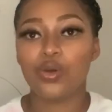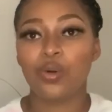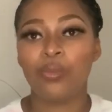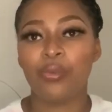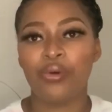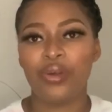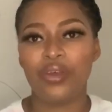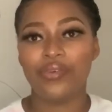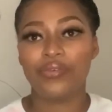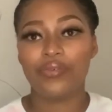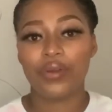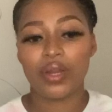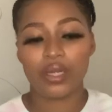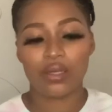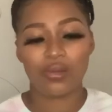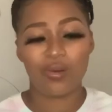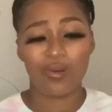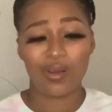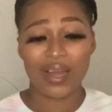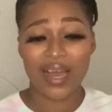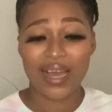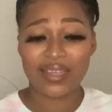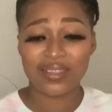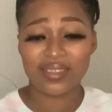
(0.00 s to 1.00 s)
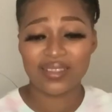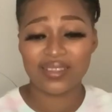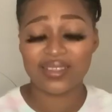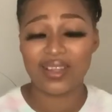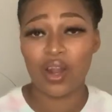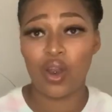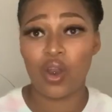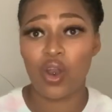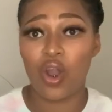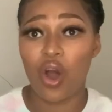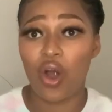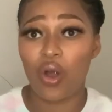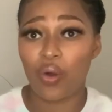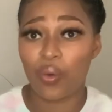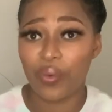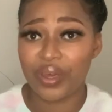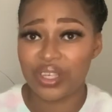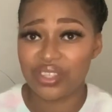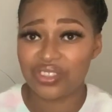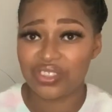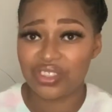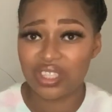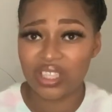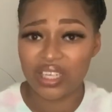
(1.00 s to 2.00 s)
your boyfriend? Yo, guys, it's a long
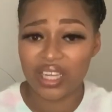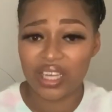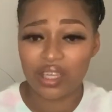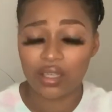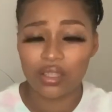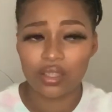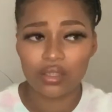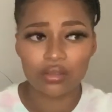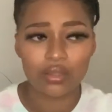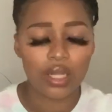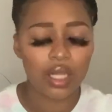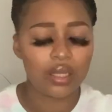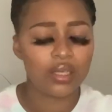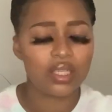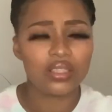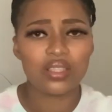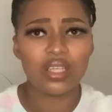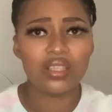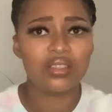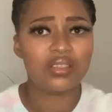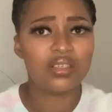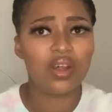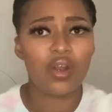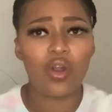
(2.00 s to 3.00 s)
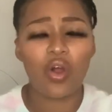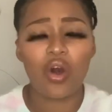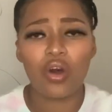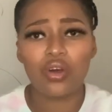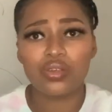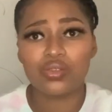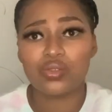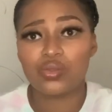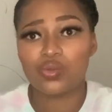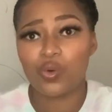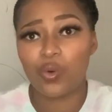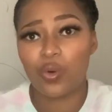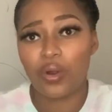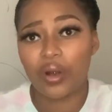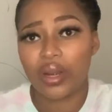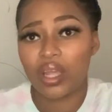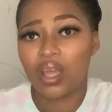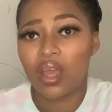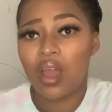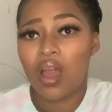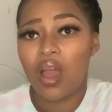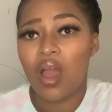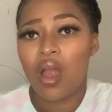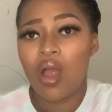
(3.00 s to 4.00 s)
question. Hey, it's a long story.
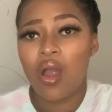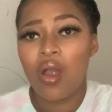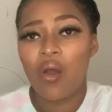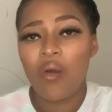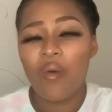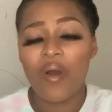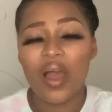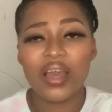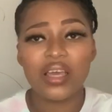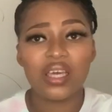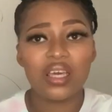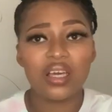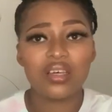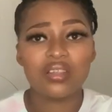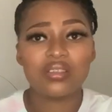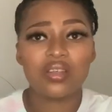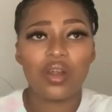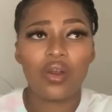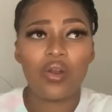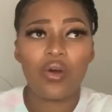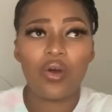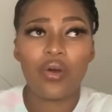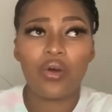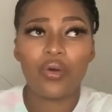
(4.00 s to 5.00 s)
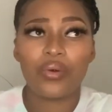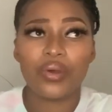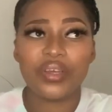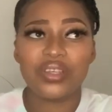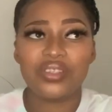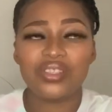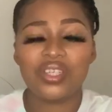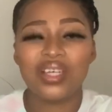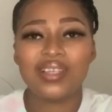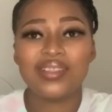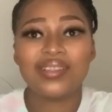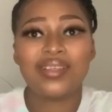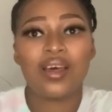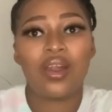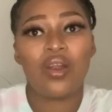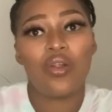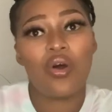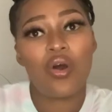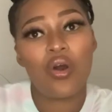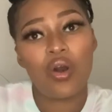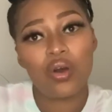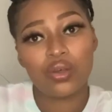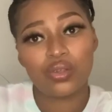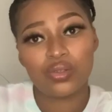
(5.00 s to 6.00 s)
I think it's a long question. It's a
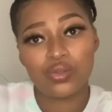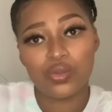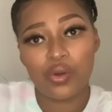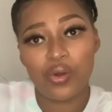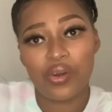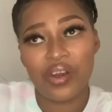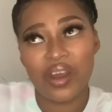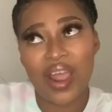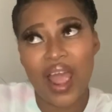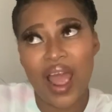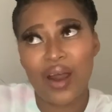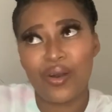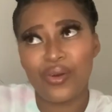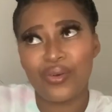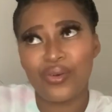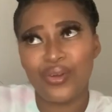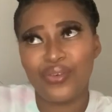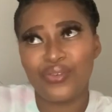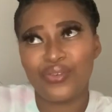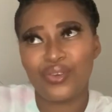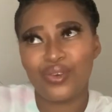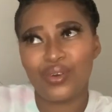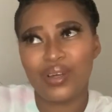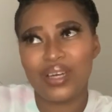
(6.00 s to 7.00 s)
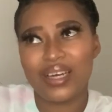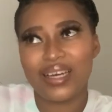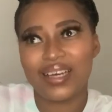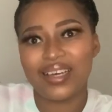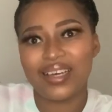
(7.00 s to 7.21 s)
long story. I don't know if you...